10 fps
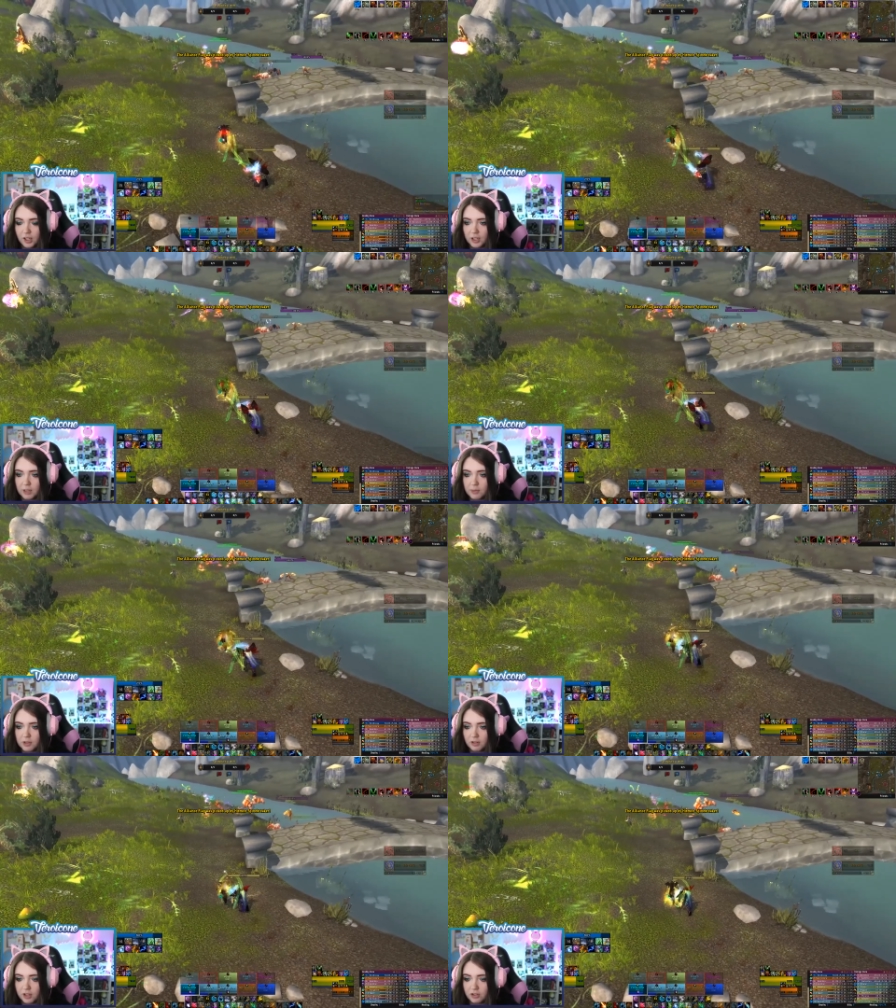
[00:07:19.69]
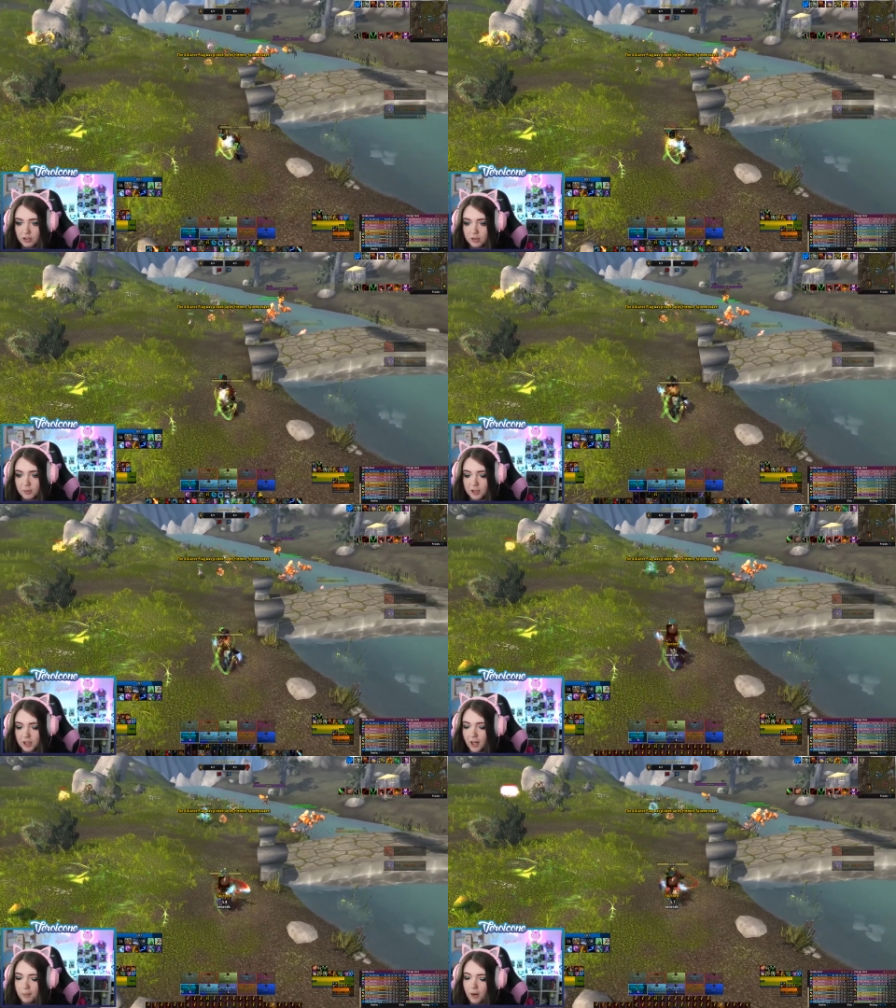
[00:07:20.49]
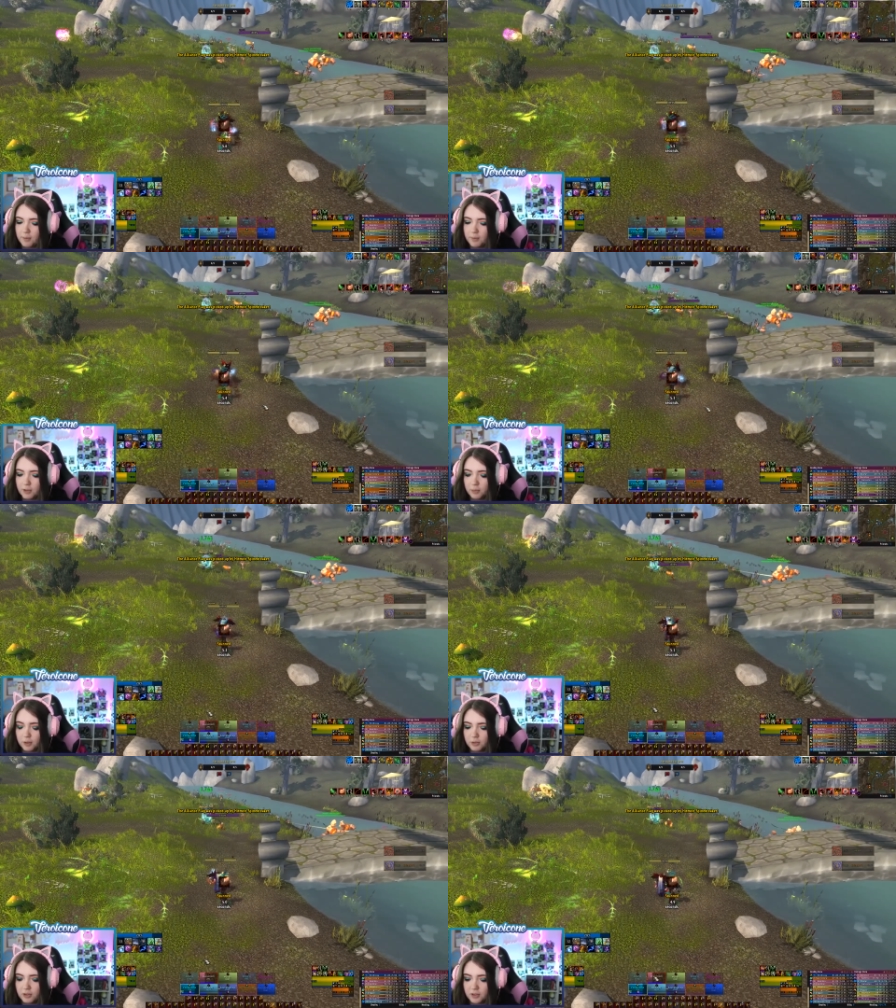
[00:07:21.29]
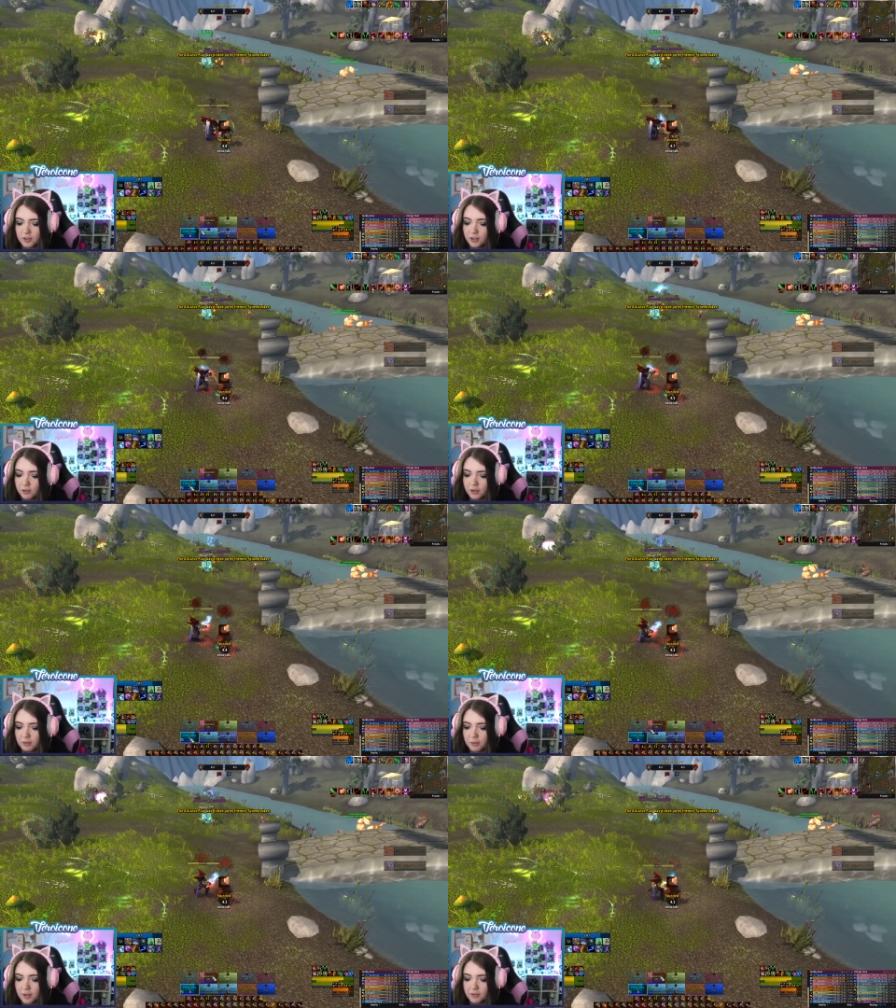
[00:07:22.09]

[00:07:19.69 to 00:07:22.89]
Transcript: And I'm still not sure about it. I probably won't just because I don't really want to pay